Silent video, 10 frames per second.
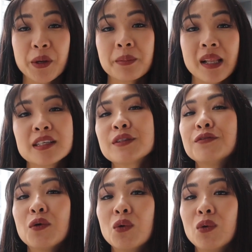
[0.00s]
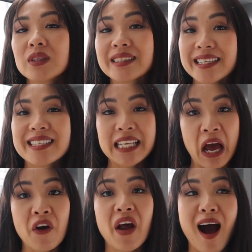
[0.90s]
not a place for sit
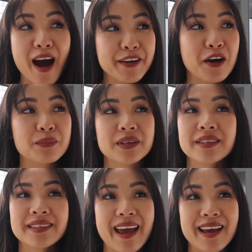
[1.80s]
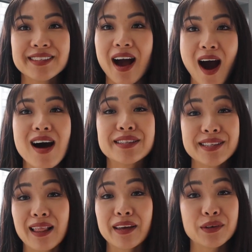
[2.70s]
down, hard numbers and hard
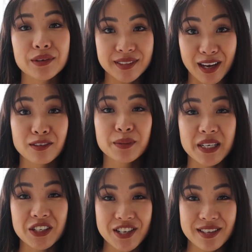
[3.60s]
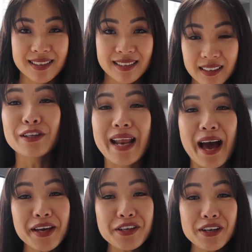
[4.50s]
selling or sales pitches. So
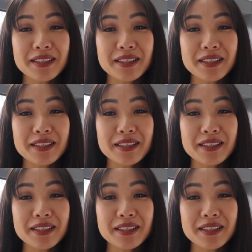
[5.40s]
now that you